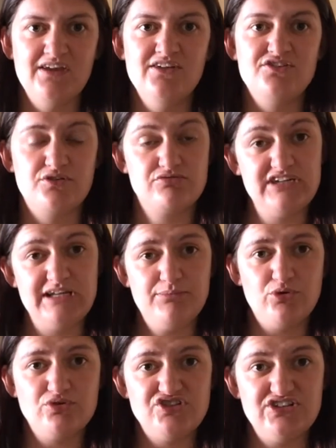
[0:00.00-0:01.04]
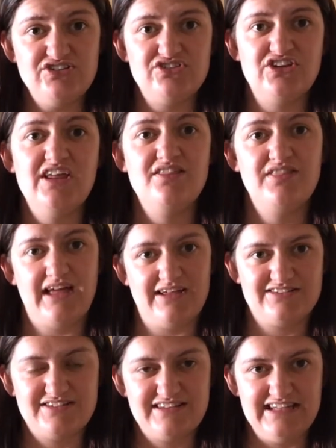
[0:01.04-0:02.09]
So it's really important
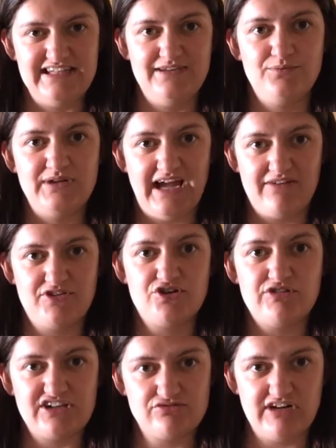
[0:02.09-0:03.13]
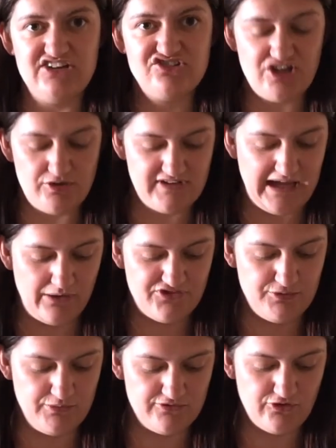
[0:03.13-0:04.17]
that we have the correct ratio of
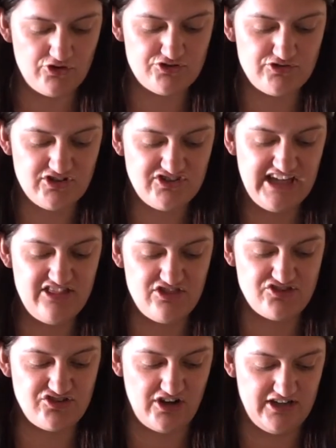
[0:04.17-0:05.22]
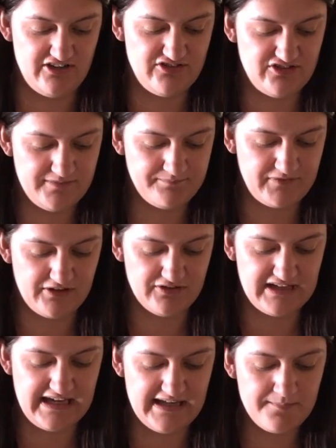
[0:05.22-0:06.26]
calcium and phosphorus in the diet.
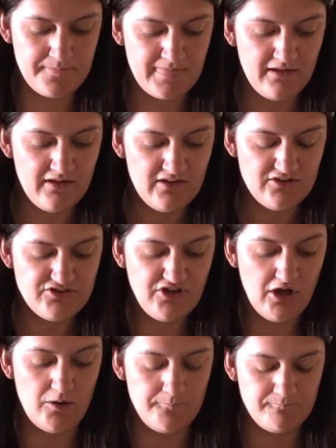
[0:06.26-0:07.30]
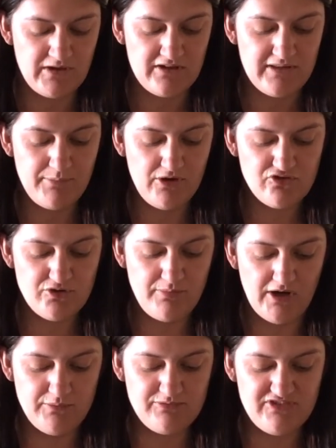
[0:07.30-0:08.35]
Okay, so they both
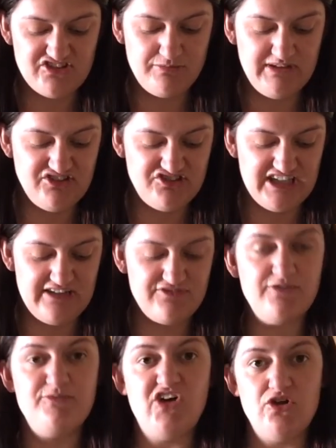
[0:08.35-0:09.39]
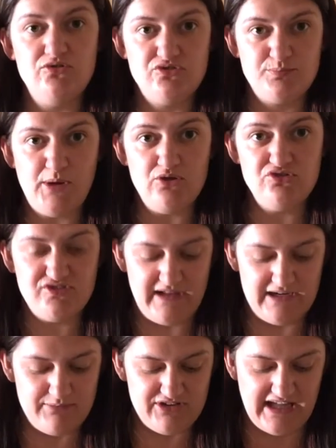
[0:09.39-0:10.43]
combine with vitamin D for bone
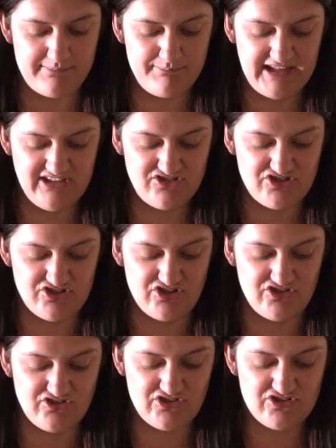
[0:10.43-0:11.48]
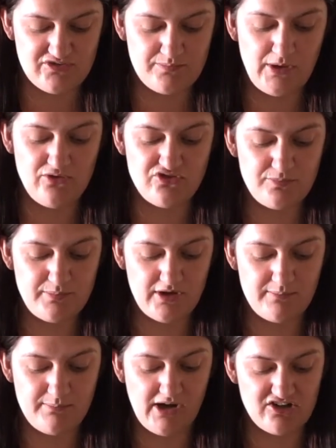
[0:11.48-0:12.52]
development and maintenance. Bones
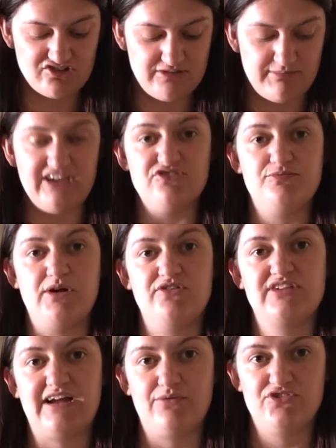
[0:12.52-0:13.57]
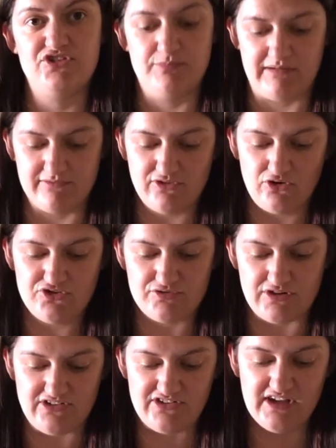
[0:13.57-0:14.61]
are partially made of both calcium and
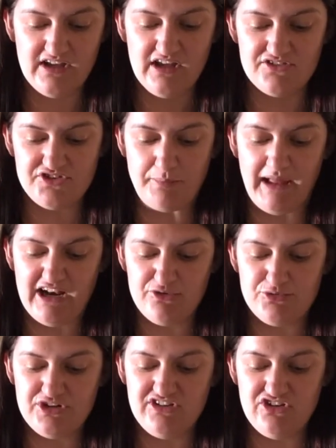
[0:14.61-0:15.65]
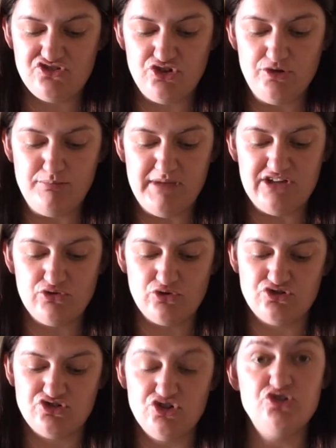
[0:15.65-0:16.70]
phosphorus. So the balance between these two
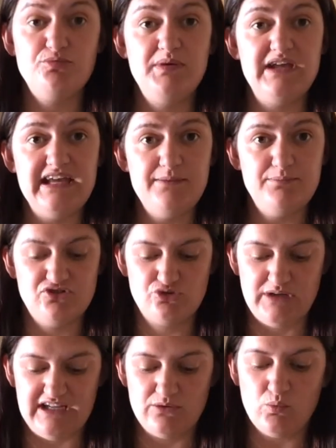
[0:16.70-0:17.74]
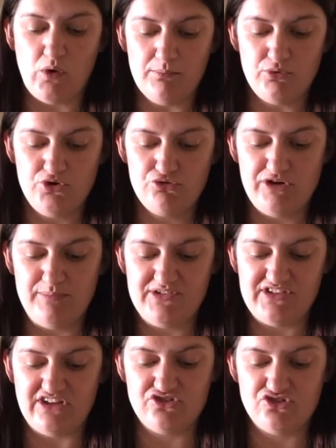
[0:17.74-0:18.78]
minerals should be between
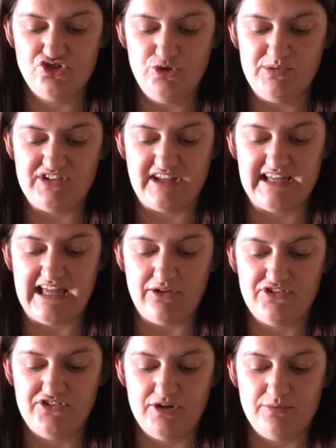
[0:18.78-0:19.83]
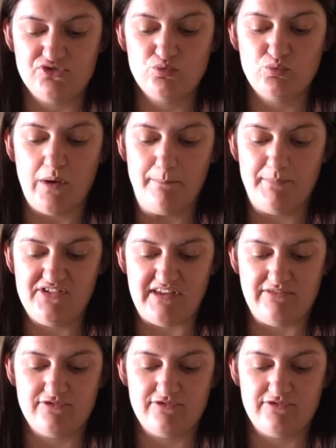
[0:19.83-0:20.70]
1.3% to 2% calcium to 1%